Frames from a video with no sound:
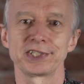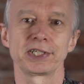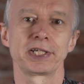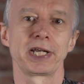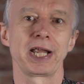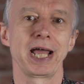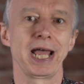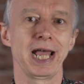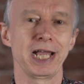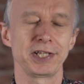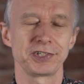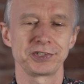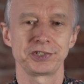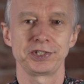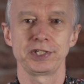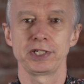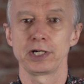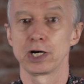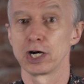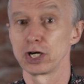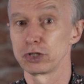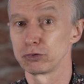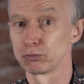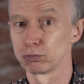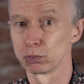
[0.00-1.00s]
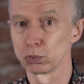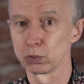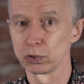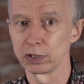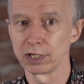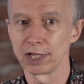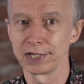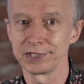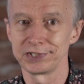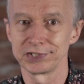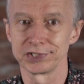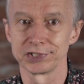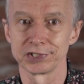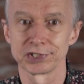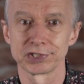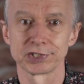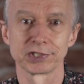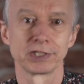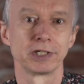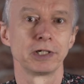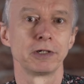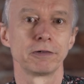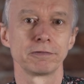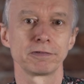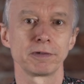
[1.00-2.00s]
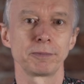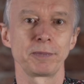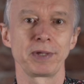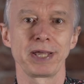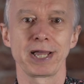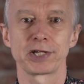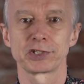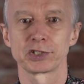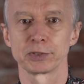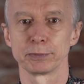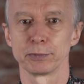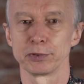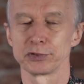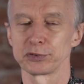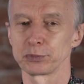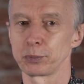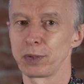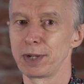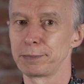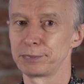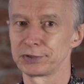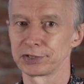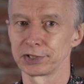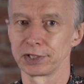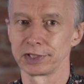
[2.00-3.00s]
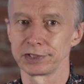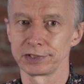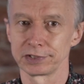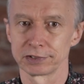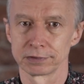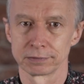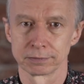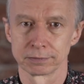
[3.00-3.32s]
an SDI RAW license from the Atomos website.